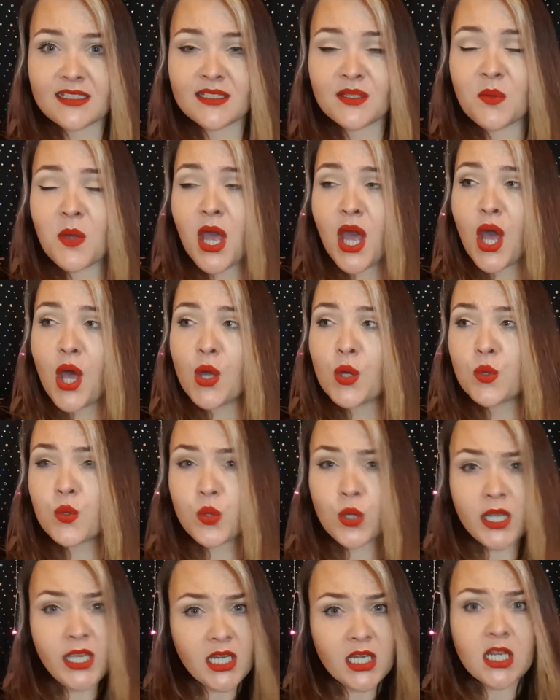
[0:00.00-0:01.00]
Now,
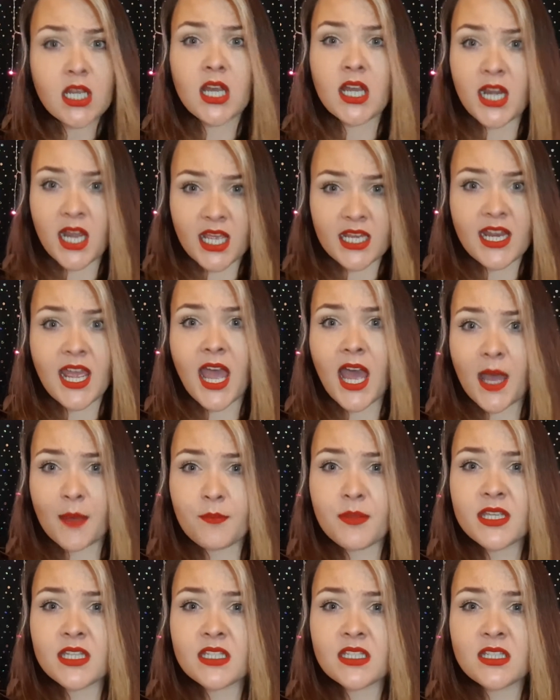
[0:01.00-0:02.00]
quite a lot had
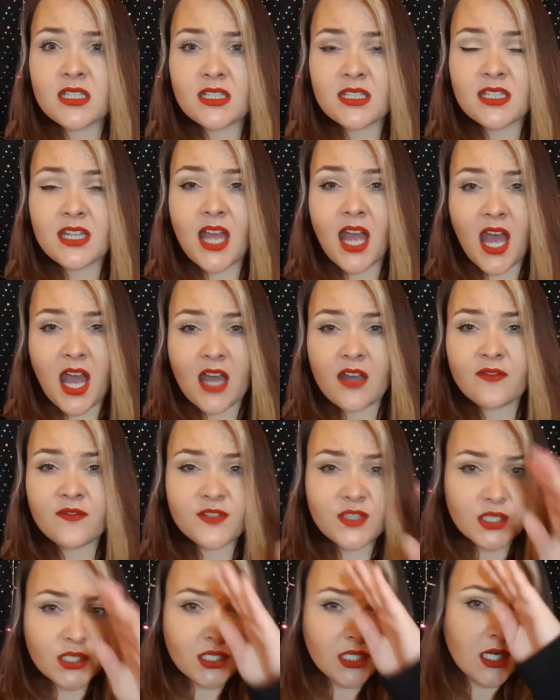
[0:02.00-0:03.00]
happened
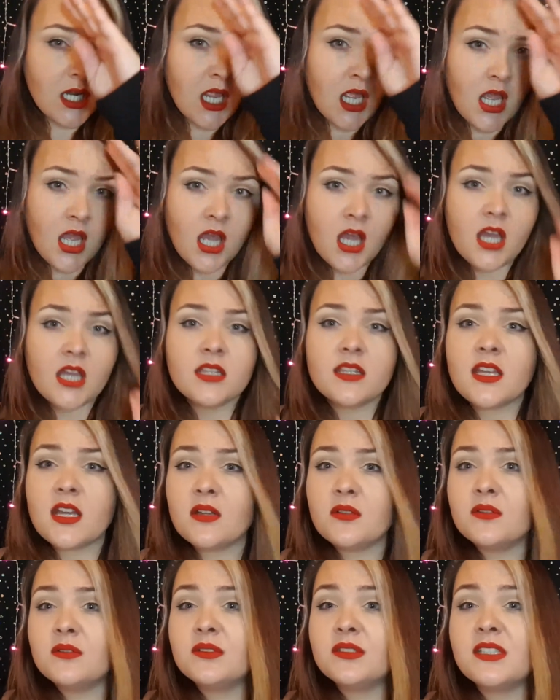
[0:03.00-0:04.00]
after
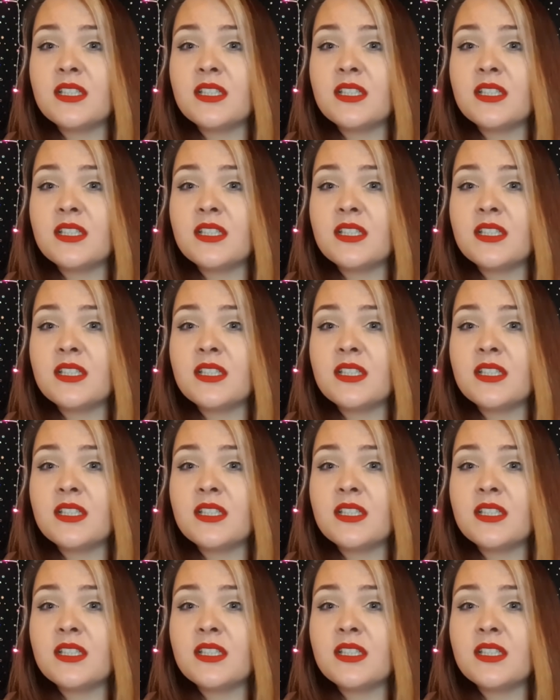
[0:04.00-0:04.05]
that.